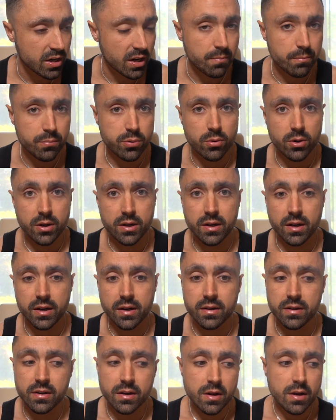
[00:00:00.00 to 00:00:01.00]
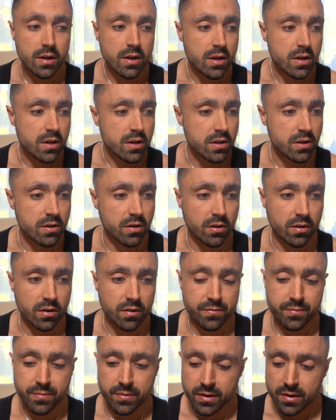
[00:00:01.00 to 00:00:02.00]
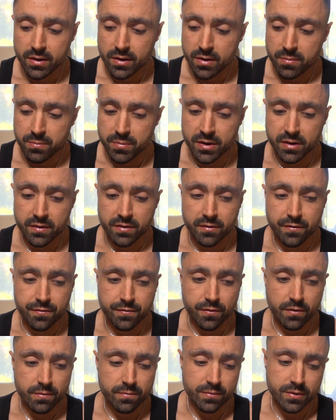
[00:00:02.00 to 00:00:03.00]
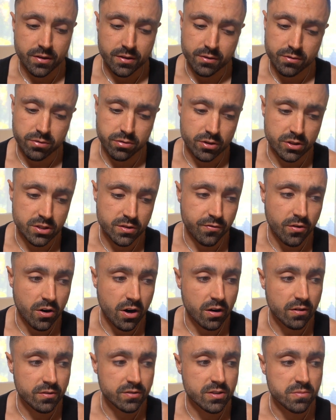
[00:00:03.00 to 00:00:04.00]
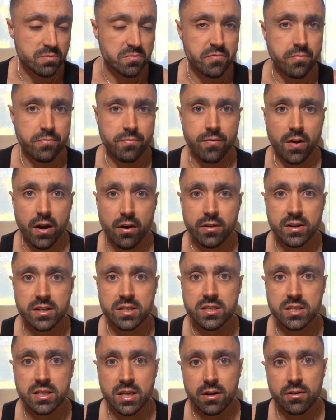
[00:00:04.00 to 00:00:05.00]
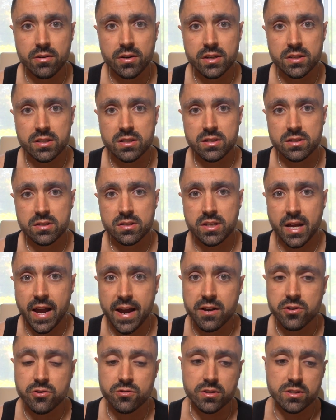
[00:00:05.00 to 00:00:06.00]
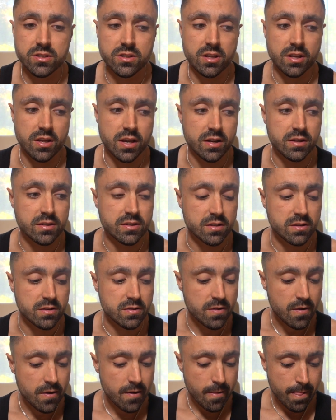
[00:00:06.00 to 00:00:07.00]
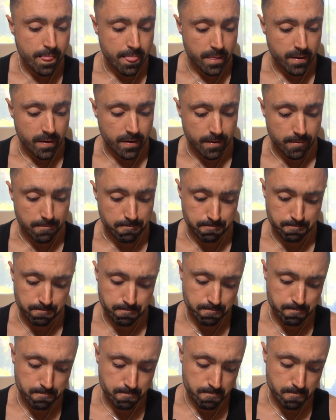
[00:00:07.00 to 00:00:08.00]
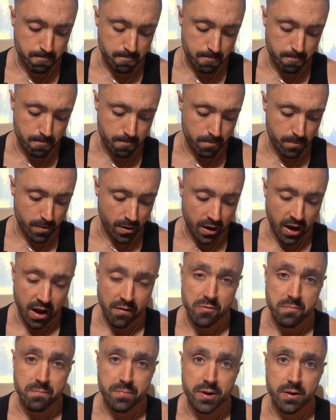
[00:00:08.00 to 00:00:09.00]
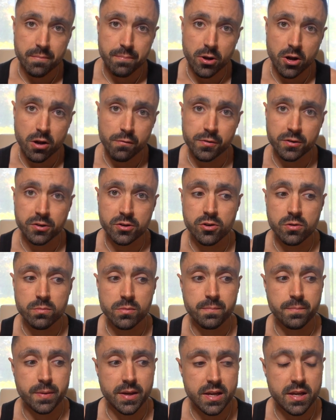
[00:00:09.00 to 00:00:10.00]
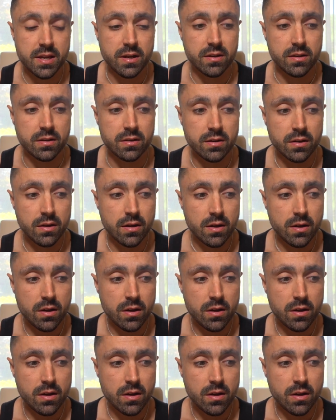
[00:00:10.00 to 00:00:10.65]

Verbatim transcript: gunpoint and you know, I've been in the, the crossfire of some very serious, dangerous things and um, I haven't been a perfect human being and